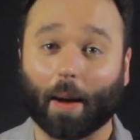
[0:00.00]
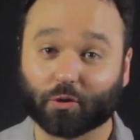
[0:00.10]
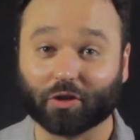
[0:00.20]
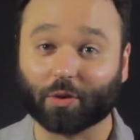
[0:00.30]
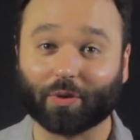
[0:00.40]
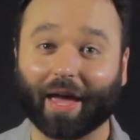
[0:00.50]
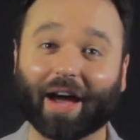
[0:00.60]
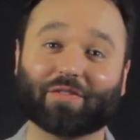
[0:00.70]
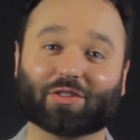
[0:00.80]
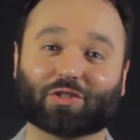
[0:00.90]
option that we
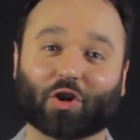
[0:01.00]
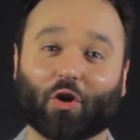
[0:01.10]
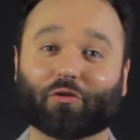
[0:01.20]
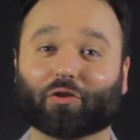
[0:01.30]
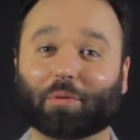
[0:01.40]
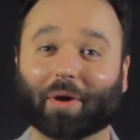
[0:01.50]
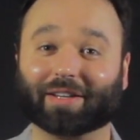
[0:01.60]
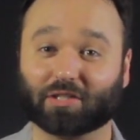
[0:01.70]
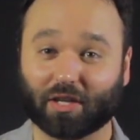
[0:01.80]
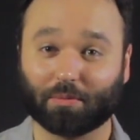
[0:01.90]
have is to go from
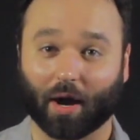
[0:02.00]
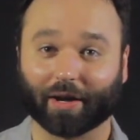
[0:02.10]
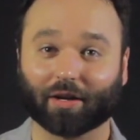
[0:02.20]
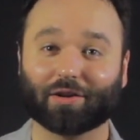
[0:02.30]
my D minor